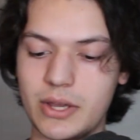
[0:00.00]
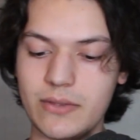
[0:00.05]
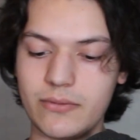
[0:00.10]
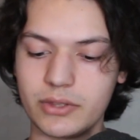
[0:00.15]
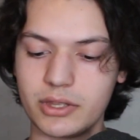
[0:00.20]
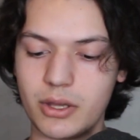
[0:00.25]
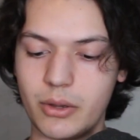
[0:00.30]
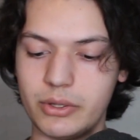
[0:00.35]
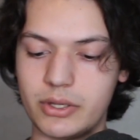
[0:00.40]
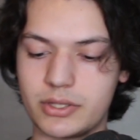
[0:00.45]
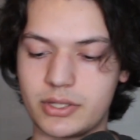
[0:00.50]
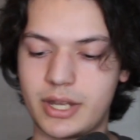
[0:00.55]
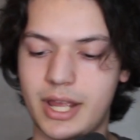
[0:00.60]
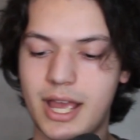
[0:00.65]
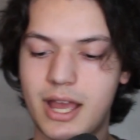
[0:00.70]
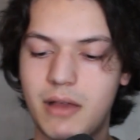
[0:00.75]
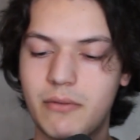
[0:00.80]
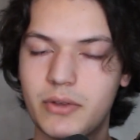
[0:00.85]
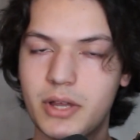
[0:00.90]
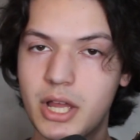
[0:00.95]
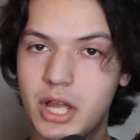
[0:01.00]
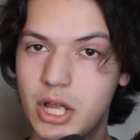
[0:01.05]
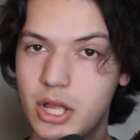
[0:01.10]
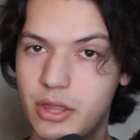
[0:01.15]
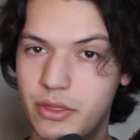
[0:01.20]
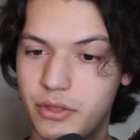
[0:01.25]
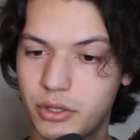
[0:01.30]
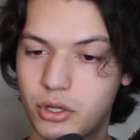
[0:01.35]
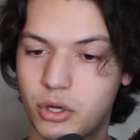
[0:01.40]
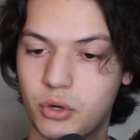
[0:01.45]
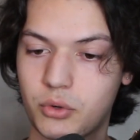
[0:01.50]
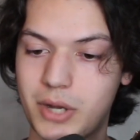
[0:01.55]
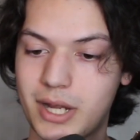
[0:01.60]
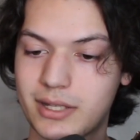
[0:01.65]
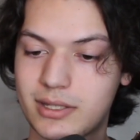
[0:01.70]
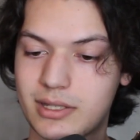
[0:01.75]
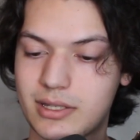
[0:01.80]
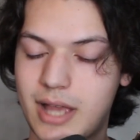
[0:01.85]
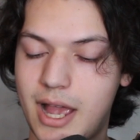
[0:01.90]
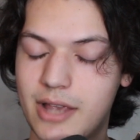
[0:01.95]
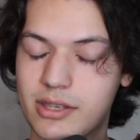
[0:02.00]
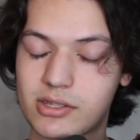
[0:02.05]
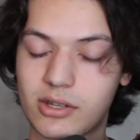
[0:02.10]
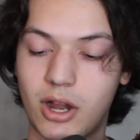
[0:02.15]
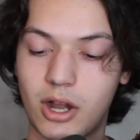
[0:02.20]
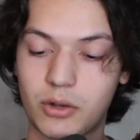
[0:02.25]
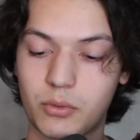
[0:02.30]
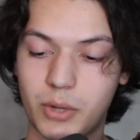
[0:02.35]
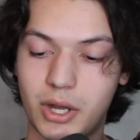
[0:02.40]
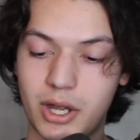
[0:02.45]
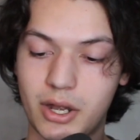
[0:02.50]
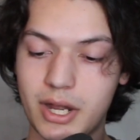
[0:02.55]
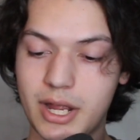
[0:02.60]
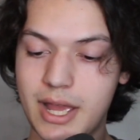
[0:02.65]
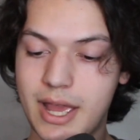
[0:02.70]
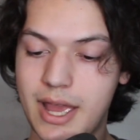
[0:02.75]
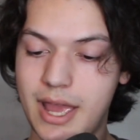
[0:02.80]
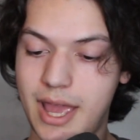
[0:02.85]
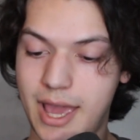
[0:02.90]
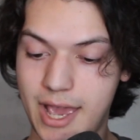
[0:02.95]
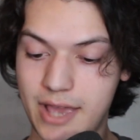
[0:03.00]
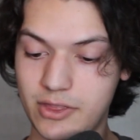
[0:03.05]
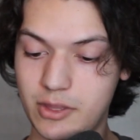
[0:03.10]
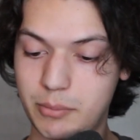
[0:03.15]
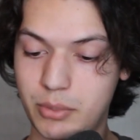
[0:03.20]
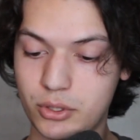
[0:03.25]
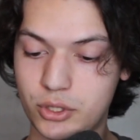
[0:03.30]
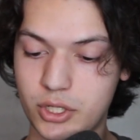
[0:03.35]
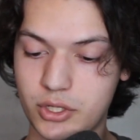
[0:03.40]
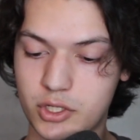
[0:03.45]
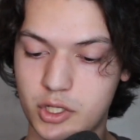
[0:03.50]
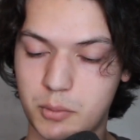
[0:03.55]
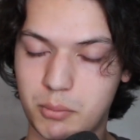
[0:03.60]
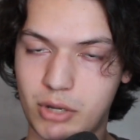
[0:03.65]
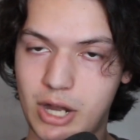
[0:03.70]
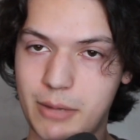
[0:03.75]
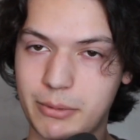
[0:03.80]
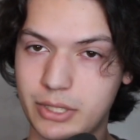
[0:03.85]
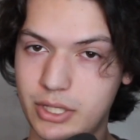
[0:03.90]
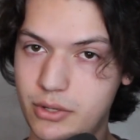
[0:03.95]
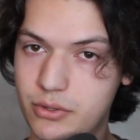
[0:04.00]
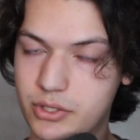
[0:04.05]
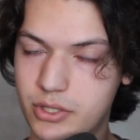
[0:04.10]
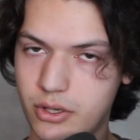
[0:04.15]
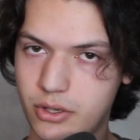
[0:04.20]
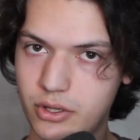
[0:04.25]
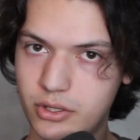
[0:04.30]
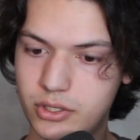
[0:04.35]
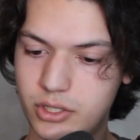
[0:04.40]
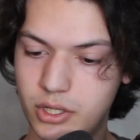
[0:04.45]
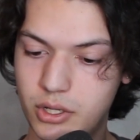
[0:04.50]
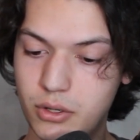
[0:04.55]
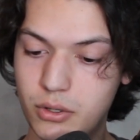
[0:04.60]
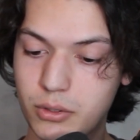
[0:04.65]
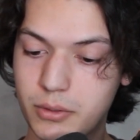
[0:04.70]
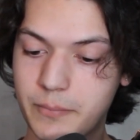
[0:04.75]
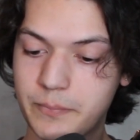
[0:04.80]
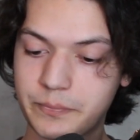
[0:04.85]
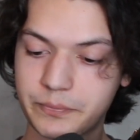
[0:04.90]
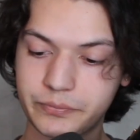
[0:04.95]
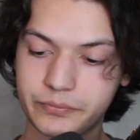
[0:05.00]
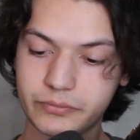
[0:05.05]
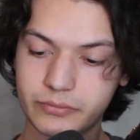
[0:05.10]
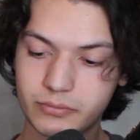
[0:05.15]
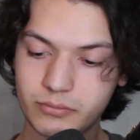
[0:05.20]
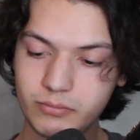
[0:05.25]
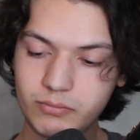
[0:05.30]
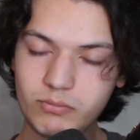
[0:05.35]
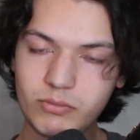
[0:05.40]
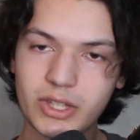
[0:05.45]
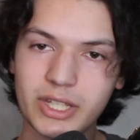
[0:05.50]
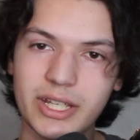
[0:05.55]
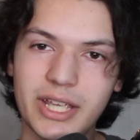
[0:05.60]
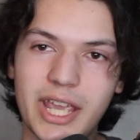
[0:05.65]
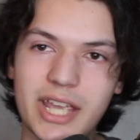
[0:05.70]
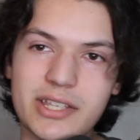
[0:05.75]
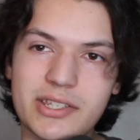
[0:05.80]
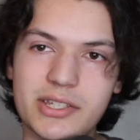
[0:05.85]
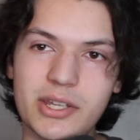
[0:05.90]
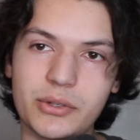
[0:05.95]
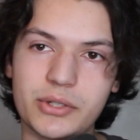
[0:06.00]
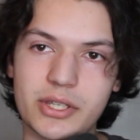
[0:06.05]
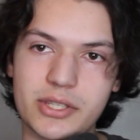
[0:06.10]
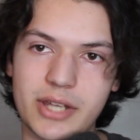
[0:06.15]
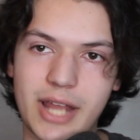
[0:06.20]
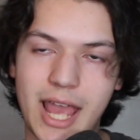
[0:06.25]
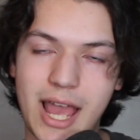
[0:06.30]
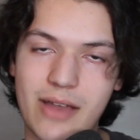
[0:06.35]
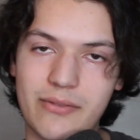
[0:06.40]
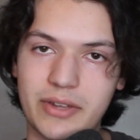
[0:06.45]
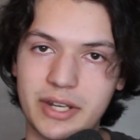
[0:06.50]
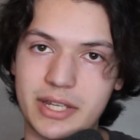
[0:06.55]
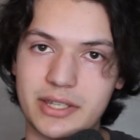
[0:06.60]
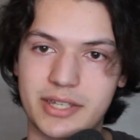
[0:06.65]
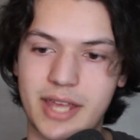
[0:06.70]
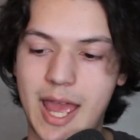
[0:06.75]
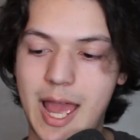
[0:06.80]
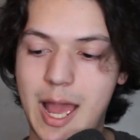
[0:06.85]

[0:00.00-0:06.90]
though it doesn't have the correct size hardware and the bushings could probably use a good tune, it still doesn't have any tap